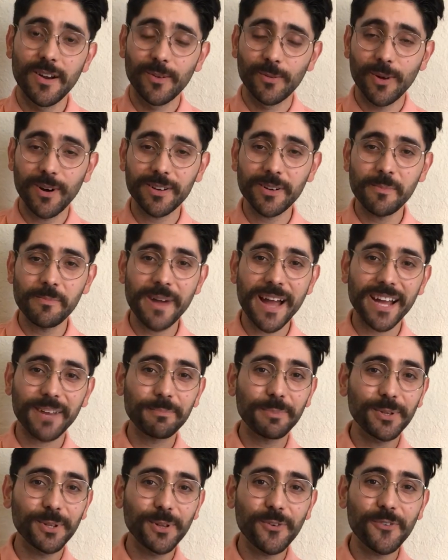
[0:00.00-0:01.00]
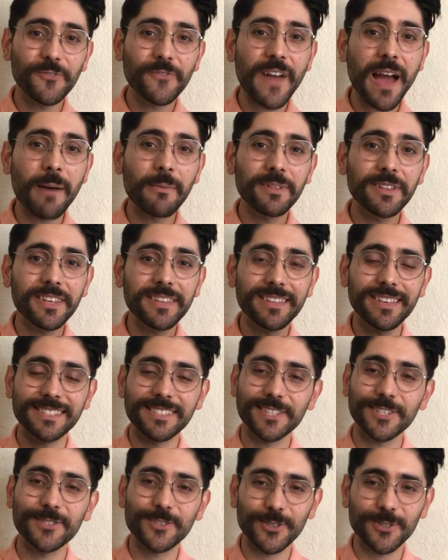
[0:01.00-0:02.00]
Welcome back, Balloon Family. This
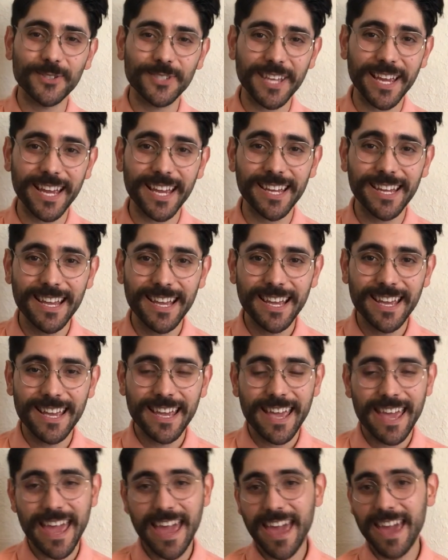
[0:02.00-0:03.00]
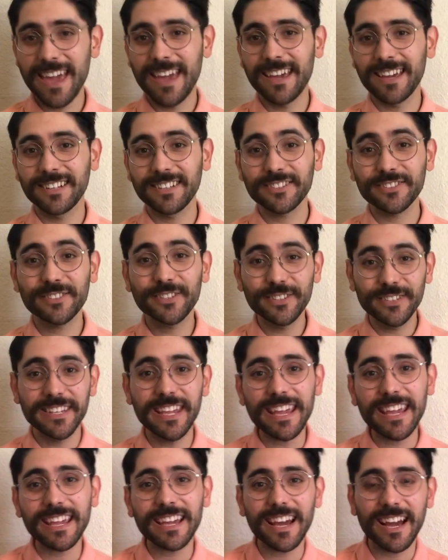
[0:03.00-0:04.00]
is Jose, and
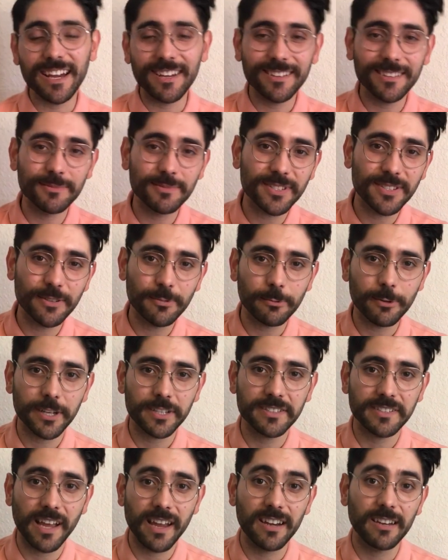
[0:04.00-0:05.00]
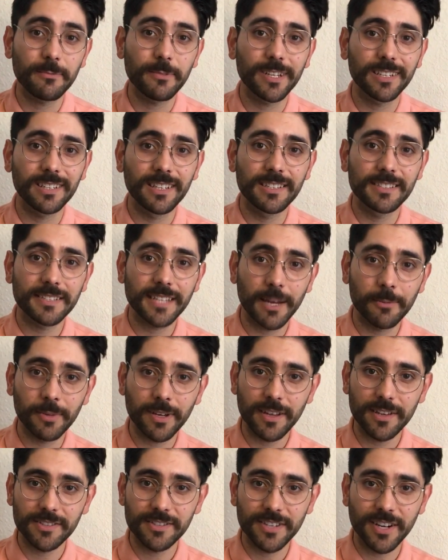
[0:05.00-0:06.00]
today I am super excited because I'm going
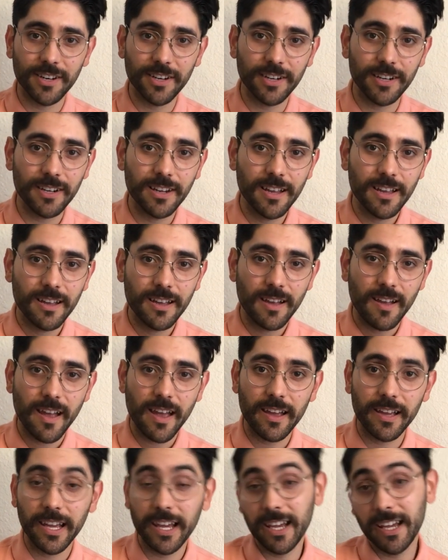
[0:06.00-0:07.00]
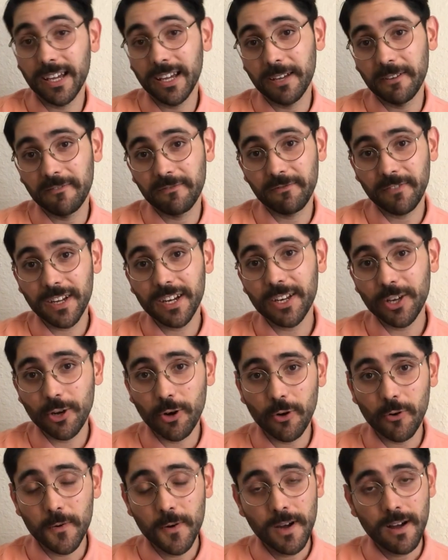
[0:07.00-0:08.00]
to share a
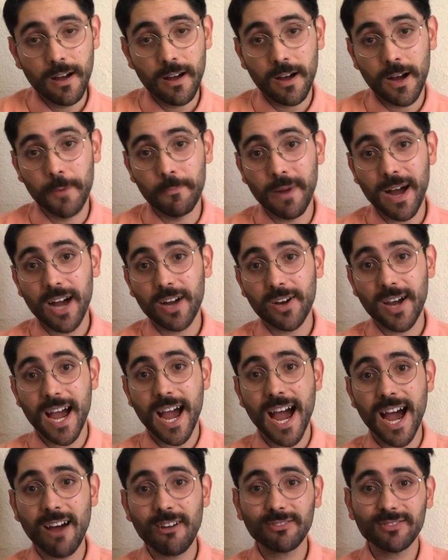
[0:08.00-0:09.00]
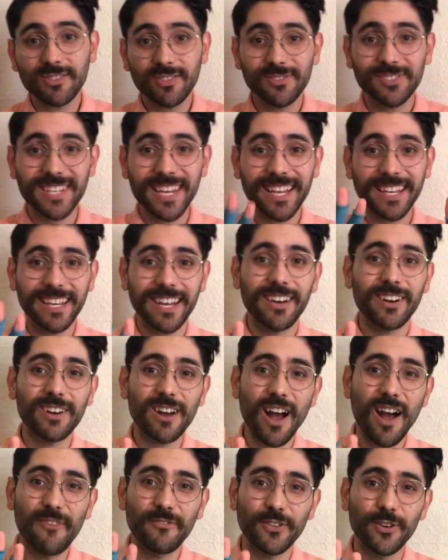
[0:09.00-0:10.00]
video about how to take care
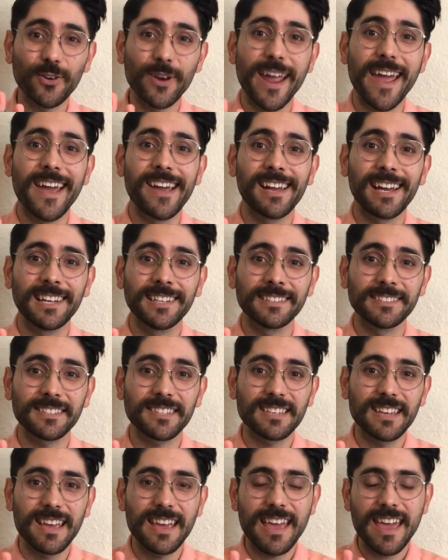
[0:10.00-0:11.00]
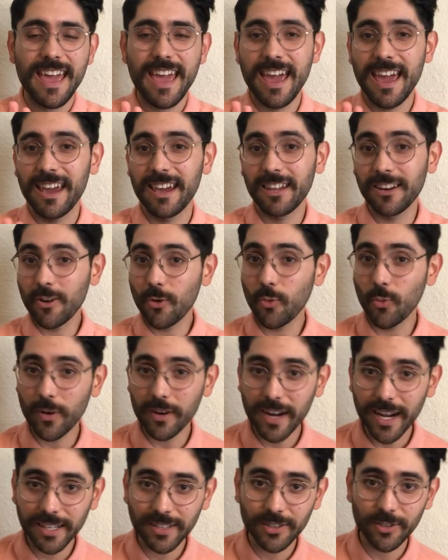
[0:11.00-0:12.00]
of your hands and what
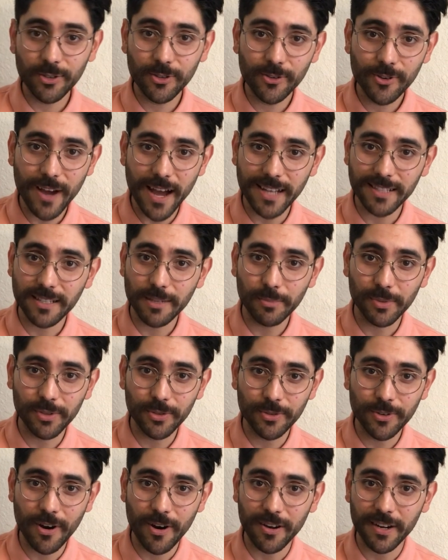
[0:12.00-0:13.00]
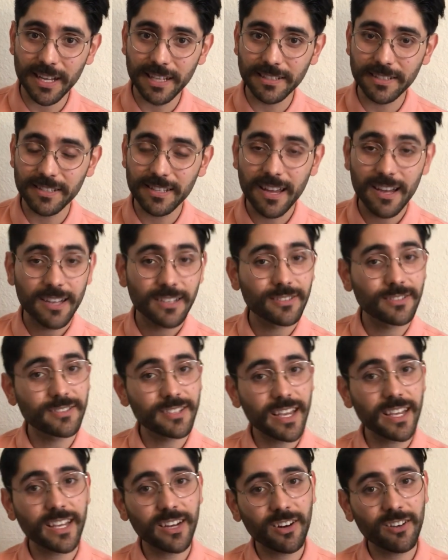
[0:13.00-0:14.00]
I do as a balloon artist to
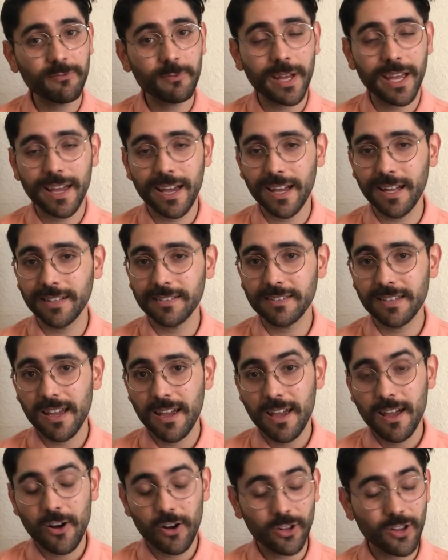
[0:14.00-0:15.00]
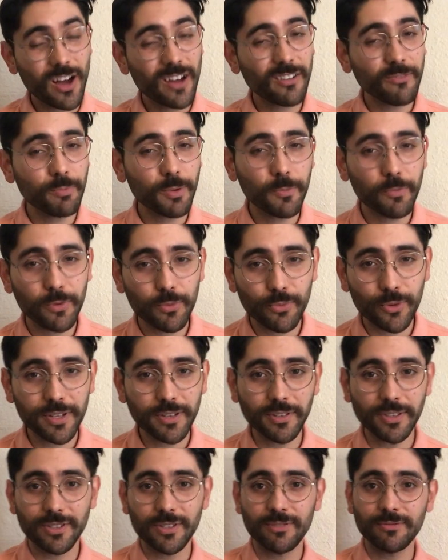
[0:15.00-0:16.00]
take care of my hands. A lot of people
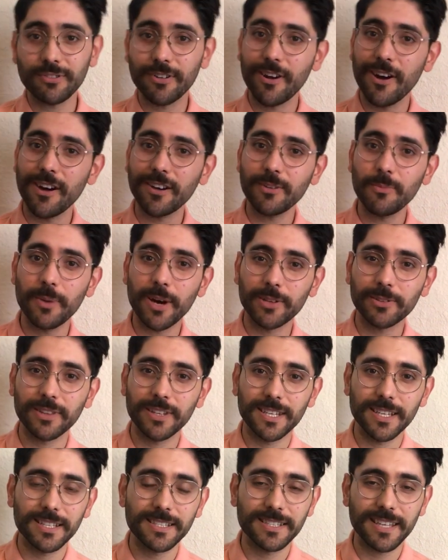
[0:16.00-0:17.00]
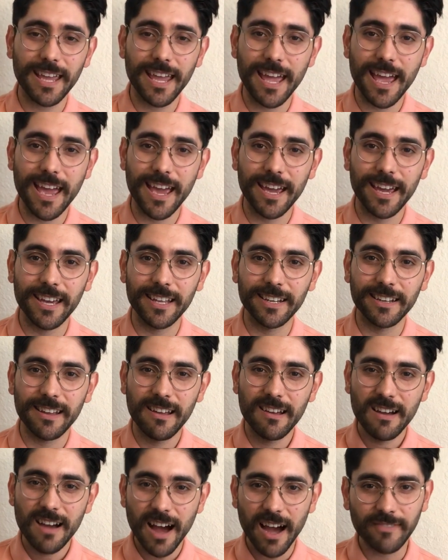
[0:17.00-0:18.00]
really don't talk about this, and
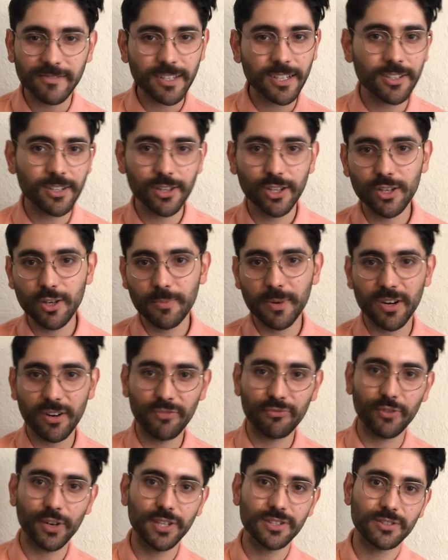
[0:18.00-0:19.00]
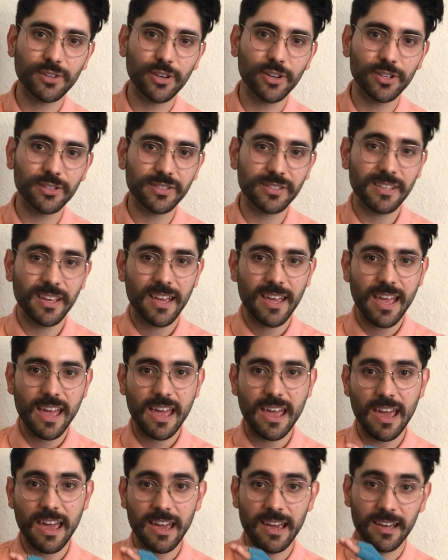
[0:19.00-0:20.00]
I've done a little bit of research,
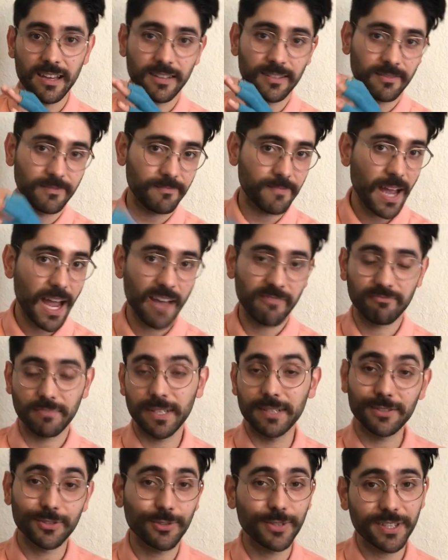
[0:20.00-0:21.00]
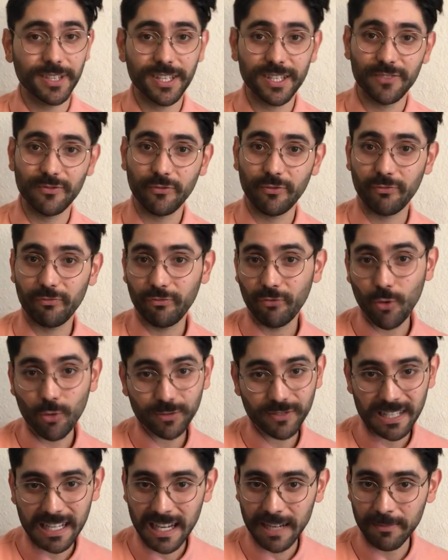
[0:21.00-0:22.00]
and I've been doing this
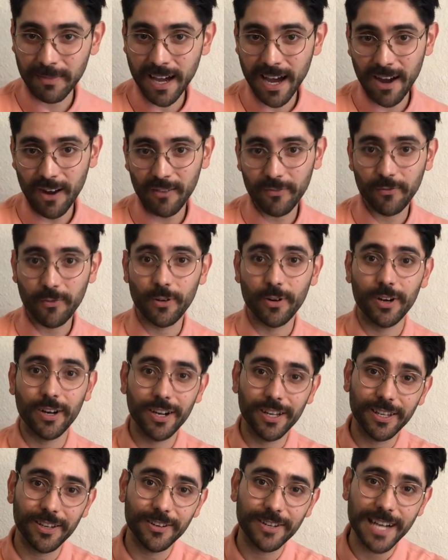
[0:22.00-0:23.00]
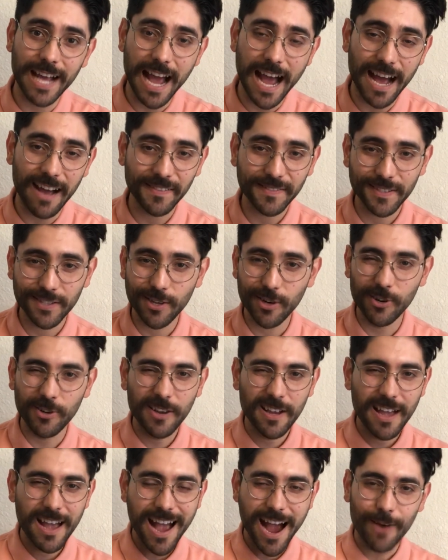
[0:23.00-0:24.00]
full-time now for a year and a half, so
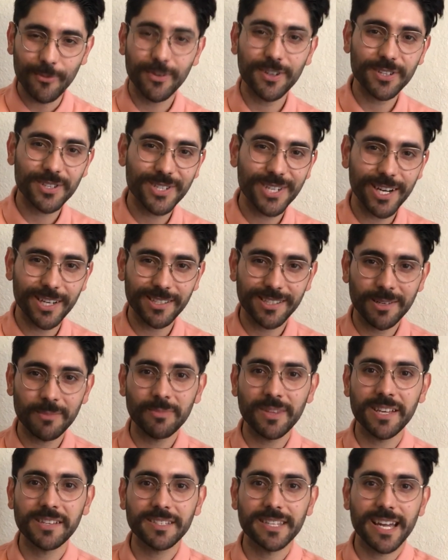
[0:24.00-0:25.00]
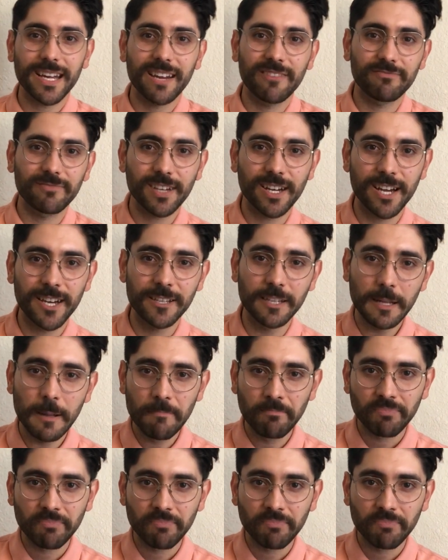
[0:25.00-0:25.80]
I want to share some things that I've done,